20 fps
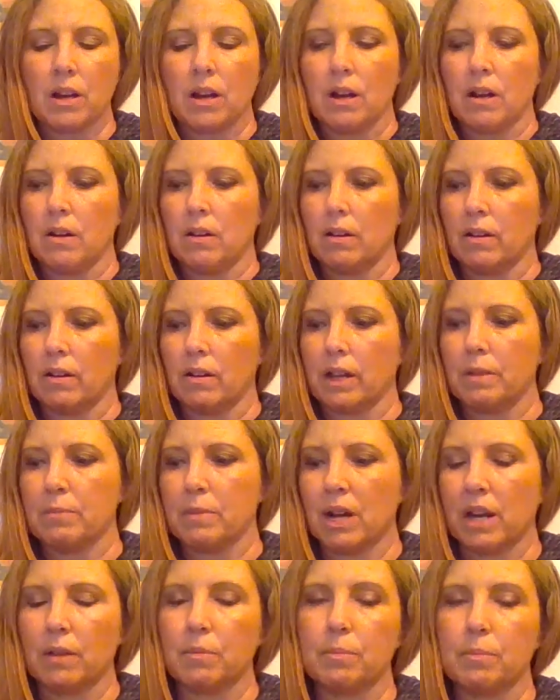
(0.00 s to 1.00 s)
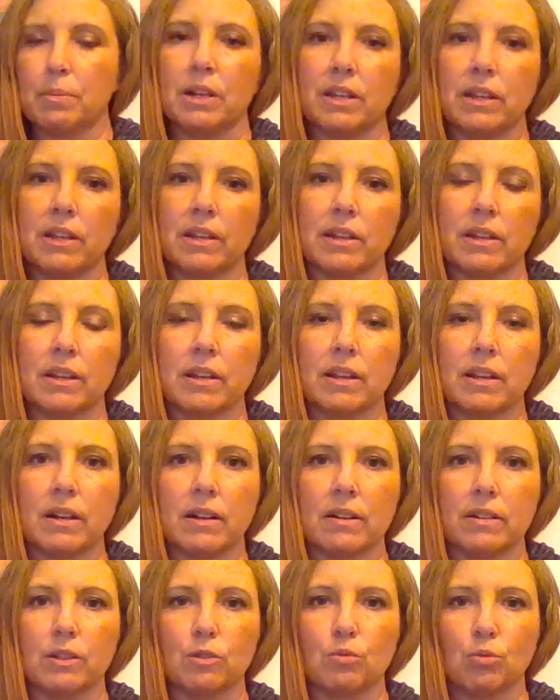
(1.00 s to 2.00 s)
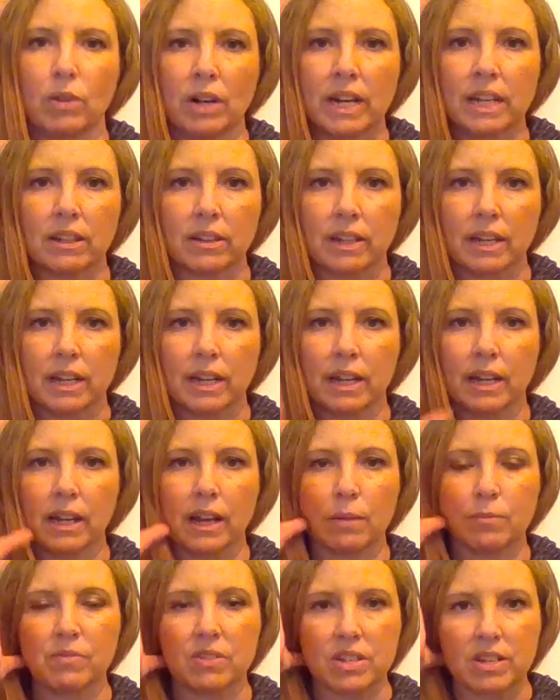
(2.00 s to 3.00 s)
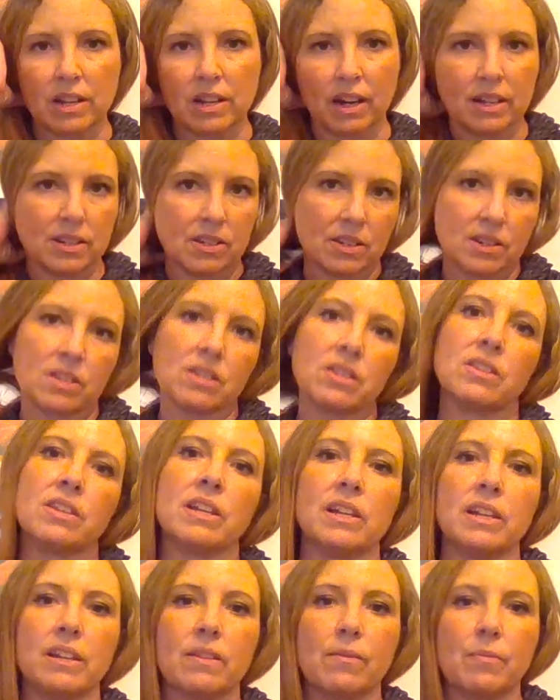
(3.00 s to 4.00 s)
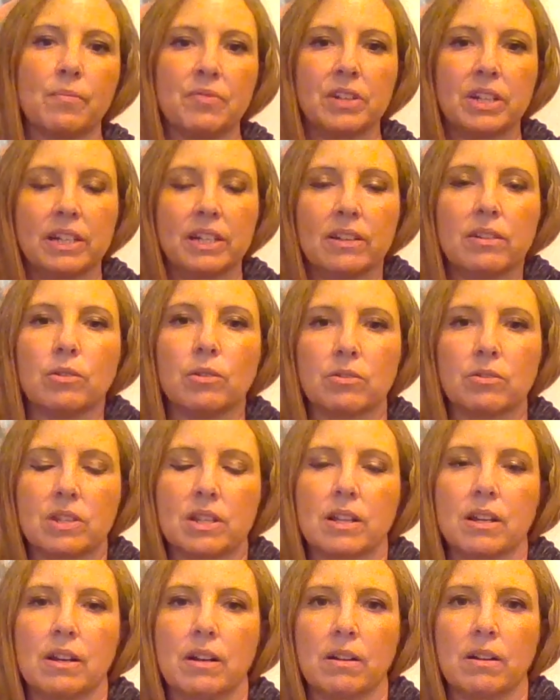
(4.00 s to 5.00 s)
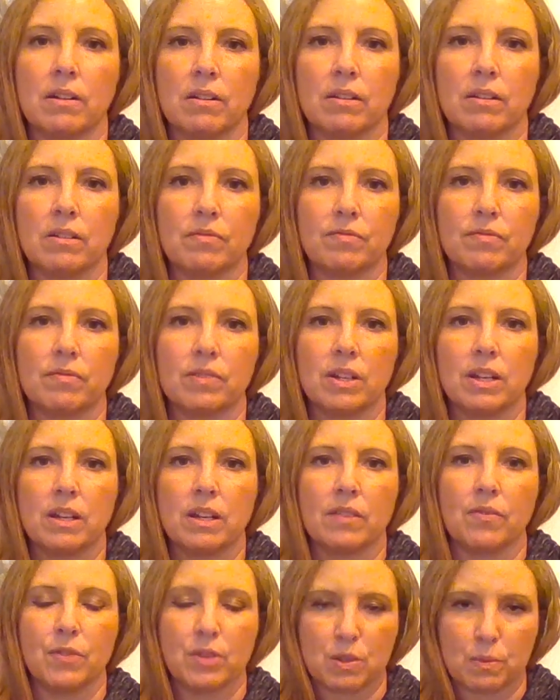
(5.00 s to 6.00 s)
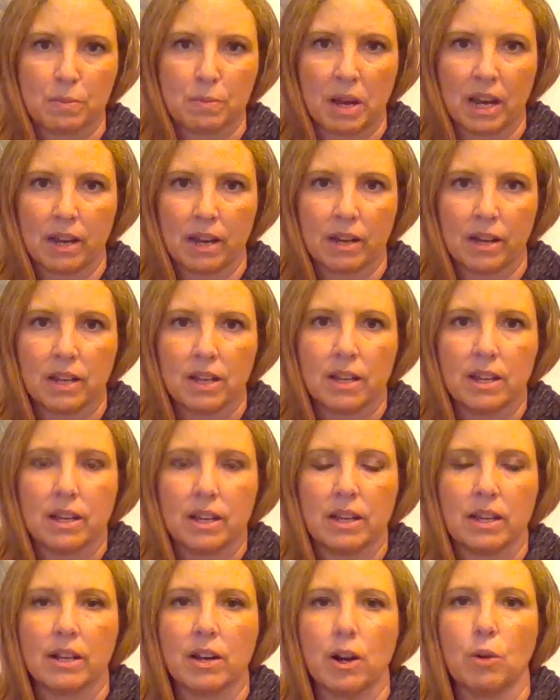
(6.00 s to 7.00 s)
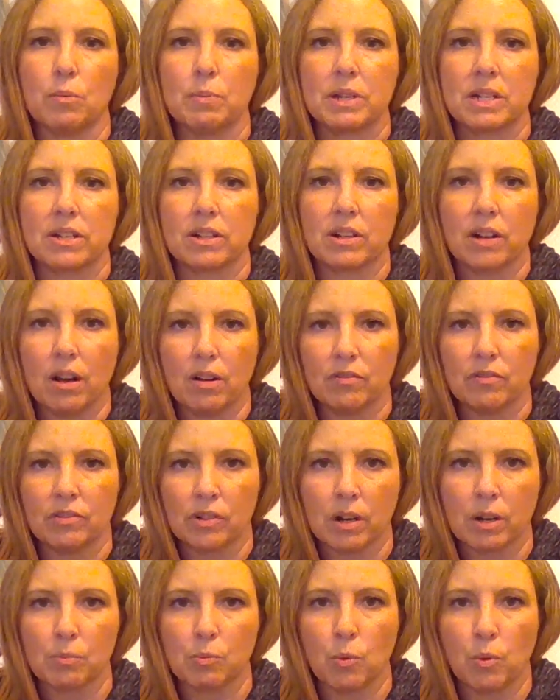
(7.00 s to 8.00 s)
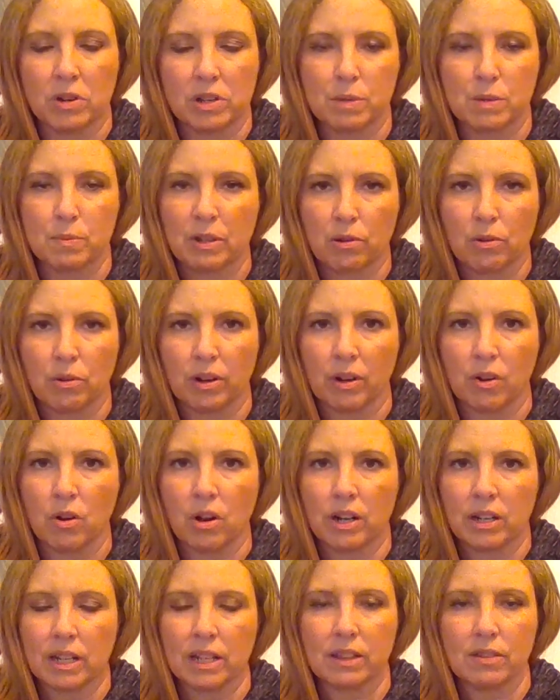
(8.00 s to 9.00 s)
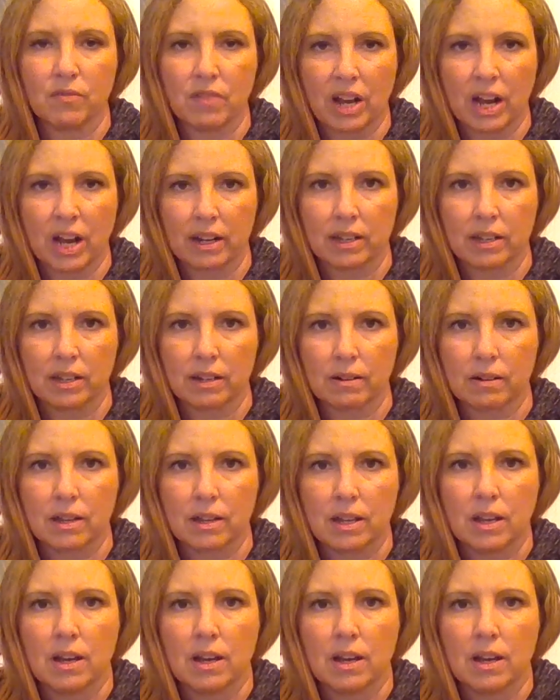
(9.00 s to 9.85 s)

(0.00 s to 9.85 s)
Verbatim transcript: Uh, in my opinion, uh, greatly emphasizes the the guilt of this man and helping to cover up what has been going on in the Vatican.